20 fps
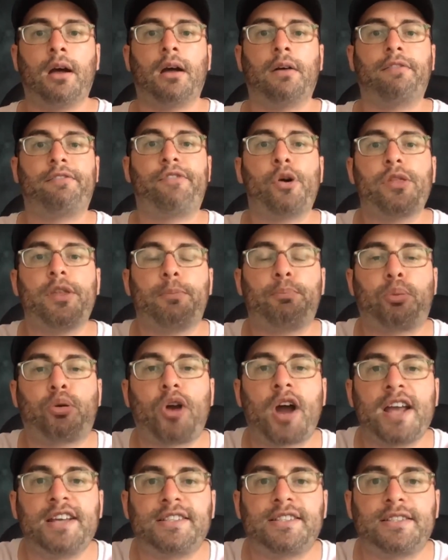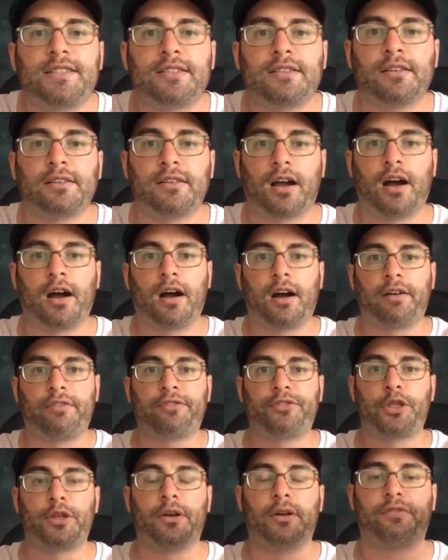for the price
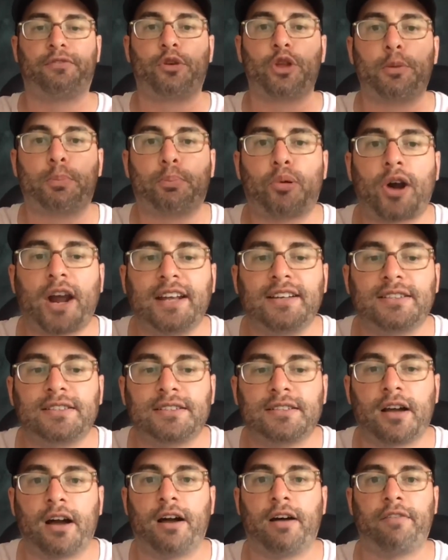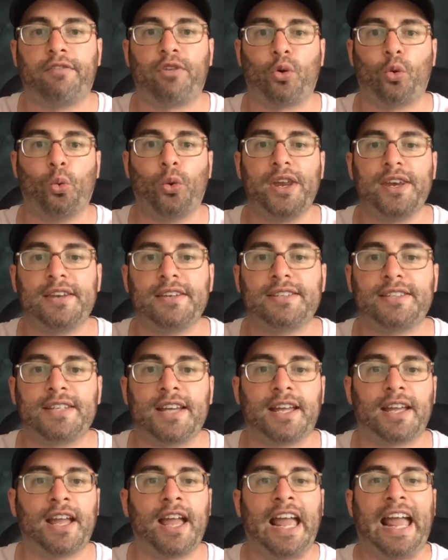of
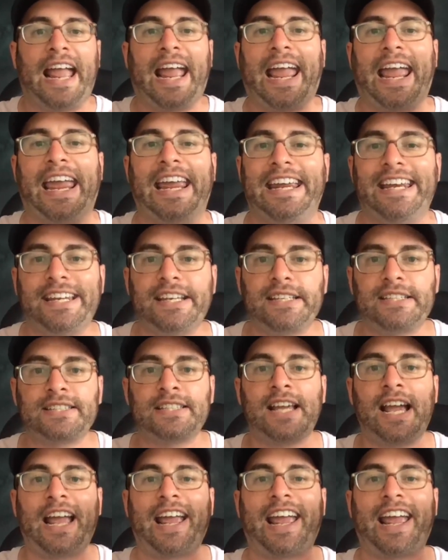witnessing heinous